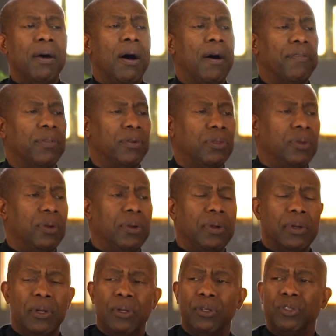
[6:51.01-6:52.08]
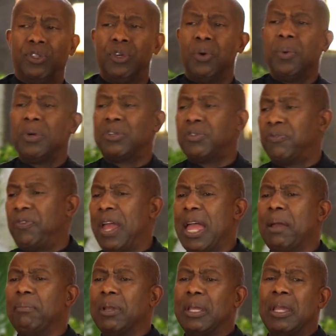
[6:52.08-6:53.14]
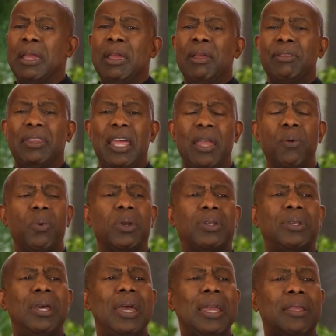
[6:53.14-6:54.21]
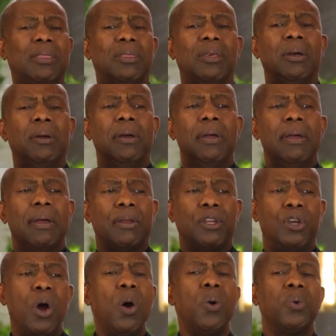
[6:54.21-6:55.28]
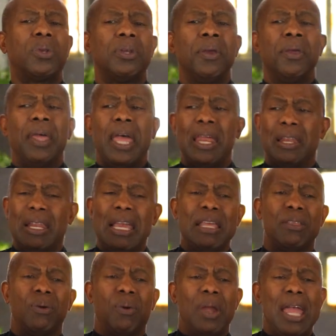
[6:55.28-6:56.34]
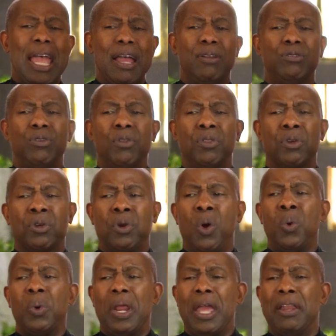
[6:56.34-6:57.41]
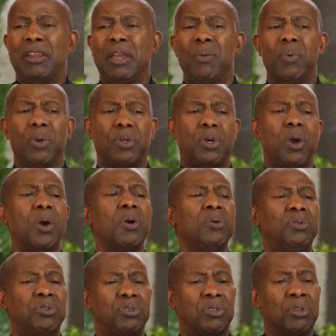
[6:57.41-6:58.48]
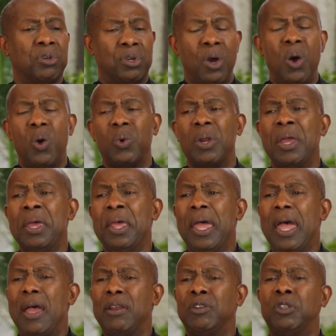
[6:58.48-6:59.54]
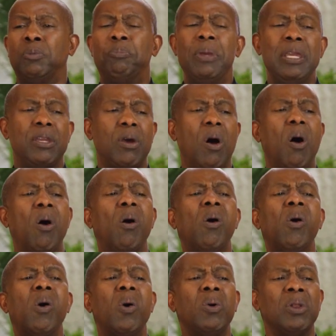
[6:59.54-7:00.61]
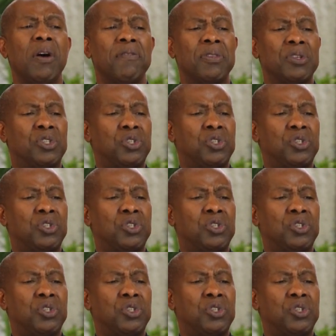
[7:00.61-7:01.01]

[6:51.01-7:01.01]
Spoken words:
under the Jewish family, they would take the goat and lay their hands on the goat, and they would curse the goat and speak all of the